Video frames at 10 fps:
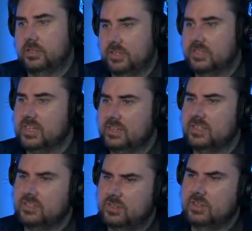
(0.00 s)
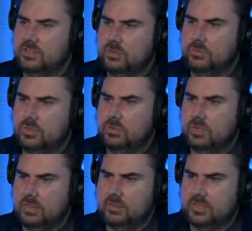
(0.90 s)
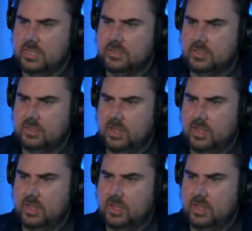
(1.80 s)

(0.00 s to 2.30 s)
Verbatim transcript: Is that do you get the sense that